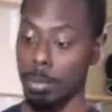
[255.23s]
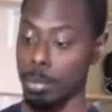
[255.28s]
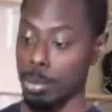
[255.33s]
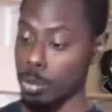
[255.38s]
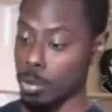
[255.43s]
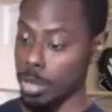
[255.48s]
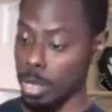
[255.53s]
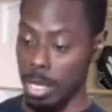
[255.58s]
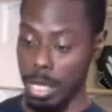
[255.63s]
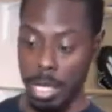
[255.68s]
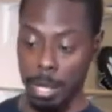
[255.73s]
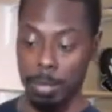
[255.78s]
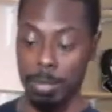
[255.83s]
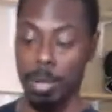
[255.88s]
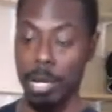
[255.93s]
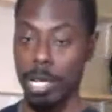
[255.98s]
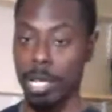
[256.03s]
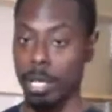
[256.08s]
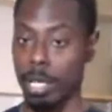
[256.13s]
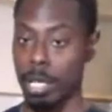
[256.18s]
you can kind of
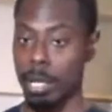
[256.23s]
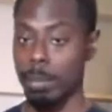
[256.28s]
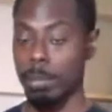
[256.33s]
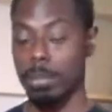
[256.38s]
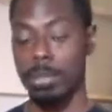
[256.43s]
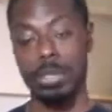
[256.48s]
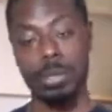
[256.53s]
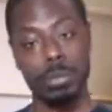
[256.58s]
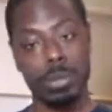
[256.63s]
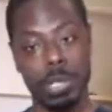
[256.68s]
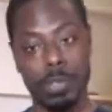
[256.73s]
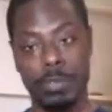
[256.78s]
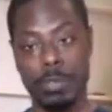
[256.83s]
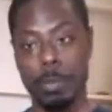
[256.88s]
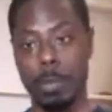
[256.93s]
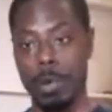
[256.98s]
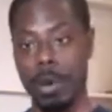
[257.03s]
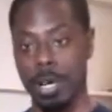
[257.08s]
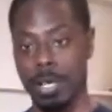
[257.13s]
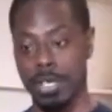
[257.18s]
break it up, do
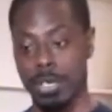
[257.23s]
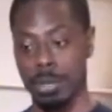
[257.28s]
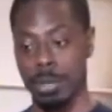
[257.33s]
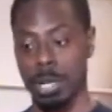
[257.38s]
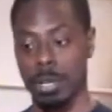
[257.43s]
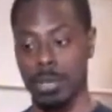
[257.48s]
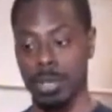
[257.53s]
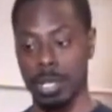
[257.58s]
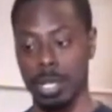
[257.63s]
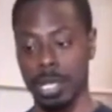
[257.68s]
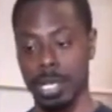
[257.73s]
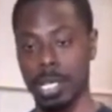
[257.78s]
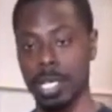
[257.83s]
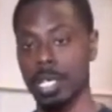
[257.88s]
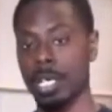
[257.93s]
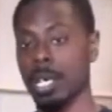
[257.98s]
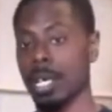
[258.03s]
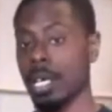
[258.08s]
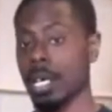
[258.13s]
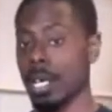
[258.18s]
different parts throughout the
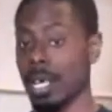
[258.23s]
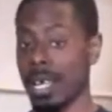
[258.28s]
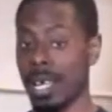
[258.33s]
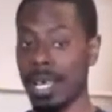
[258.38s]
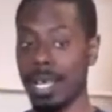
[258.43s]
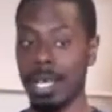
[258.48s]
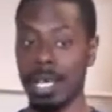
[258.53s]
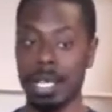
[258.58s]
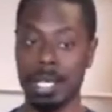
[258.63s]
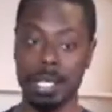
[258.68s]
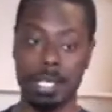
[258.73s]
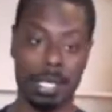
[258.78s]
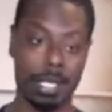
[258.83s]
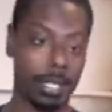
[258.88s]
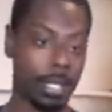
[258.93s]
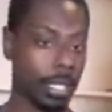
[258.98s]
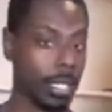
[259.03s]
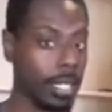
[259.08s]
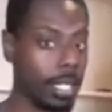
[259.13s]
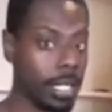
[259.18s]
day, and
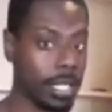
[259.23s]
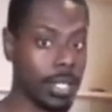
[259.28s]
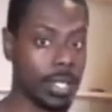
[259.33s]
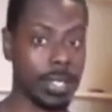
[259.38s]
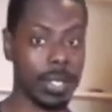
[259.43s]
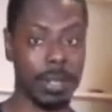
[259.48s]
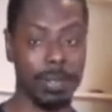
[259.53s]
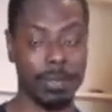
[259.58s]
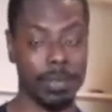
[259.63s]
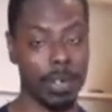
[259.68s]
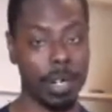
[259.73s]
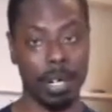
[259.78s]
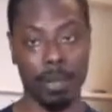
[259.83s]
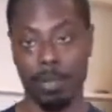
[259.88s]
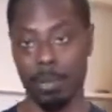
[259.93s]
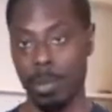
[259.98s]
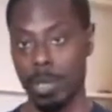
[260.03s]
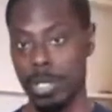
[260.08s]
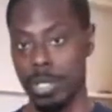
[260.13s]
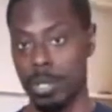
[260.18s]
get the kids
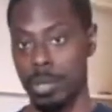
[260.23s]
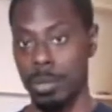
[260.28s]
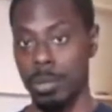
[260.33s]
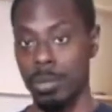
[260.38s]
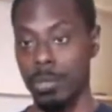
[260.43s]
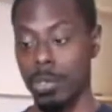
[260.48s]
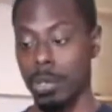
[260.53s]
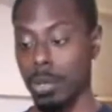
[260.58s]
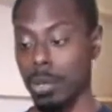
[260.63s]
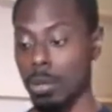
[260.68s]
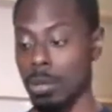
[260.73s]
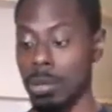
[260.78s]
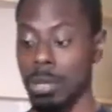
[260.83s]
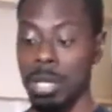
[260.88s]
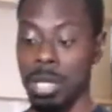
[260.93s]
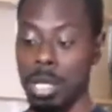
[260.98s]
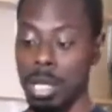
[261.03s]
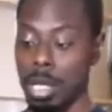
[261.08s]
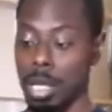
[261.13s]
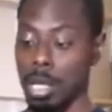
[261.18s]
involved with you.
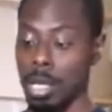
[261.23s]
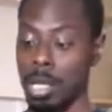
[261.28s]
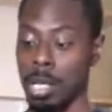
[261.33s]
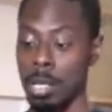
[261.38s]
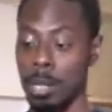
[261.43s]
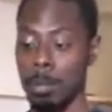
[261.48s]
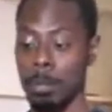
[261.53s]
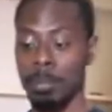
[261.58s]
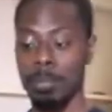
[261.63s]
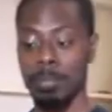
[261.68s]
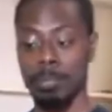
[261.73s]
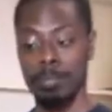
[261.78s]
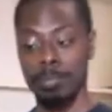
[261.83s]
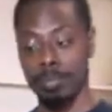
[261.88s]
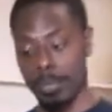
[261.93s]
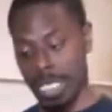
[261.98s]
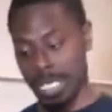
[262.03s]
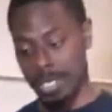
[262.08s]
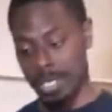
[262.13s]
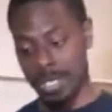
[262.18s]
So some
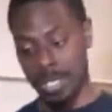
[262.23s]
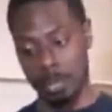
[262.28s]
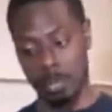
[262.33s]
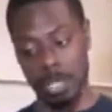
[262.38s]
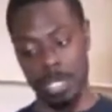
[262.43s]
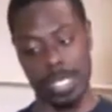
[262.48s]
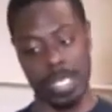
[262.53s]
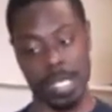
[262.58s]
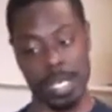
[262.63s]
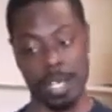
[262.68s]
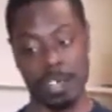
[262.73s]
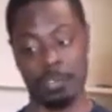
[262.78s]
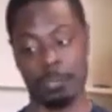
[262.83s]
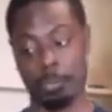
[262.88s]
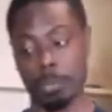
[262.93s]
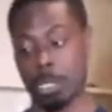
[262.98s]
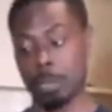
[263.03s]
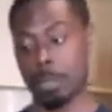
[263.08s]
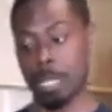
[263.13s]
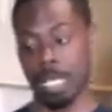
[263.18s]
of this
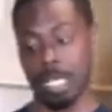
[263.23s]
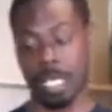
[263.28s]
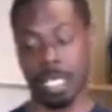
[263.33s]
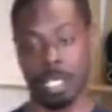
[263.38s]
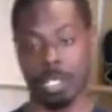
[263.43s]
stuff, me and my